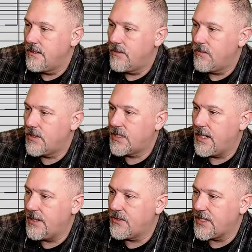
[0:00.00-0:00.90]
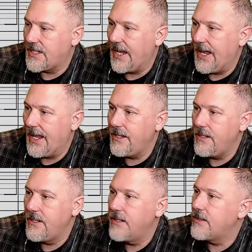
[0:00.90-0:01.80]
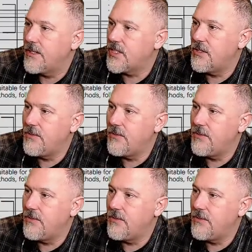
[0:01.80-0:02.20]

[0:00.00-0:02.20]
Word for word: Where's nine? There's a ten. There's no